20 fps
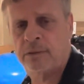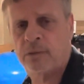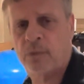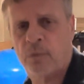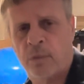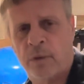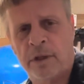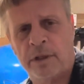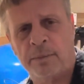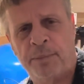
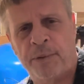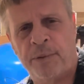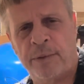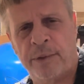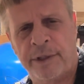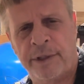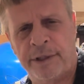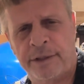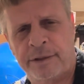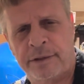1
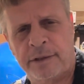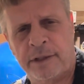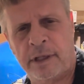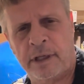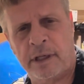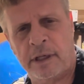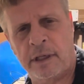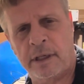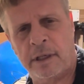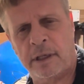point,
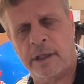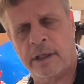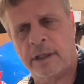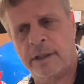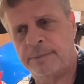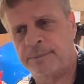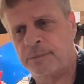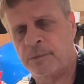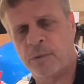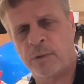
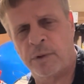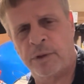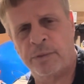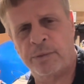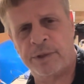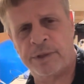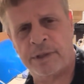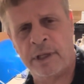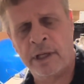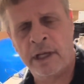what did
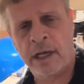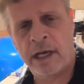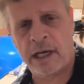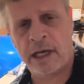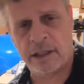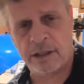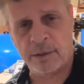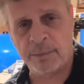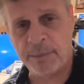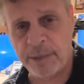we say?
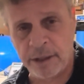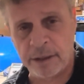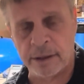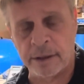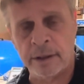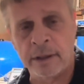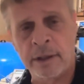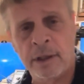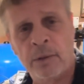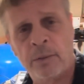On the
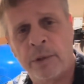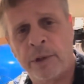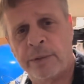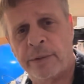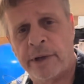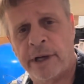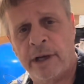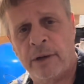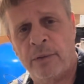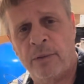meter, we
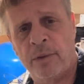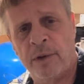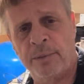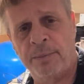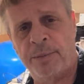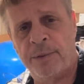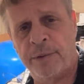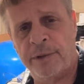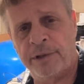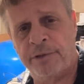were at
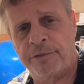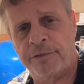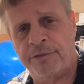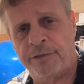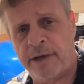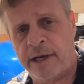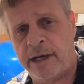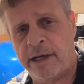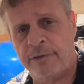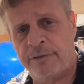
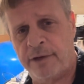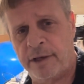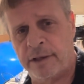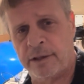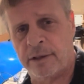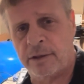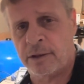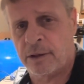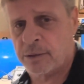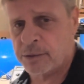1.5 on
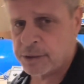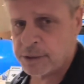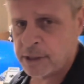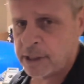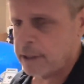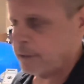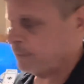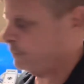the low side,